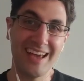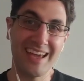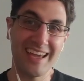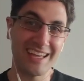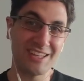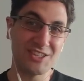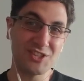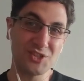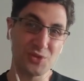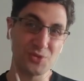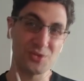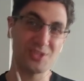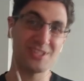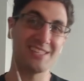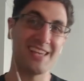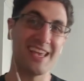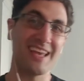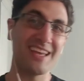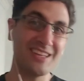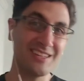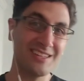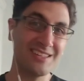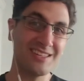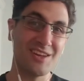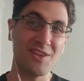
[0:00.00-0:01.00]
It's your
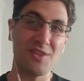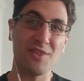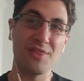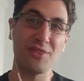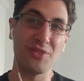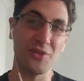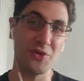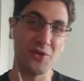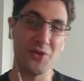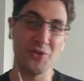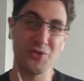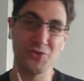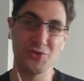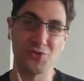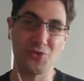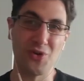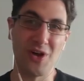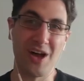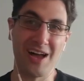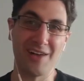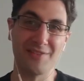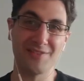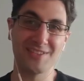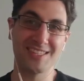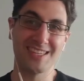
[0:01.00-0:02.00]
second and third
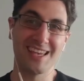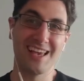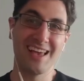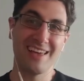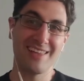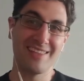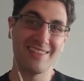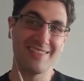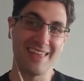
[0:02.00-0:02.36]
drafts.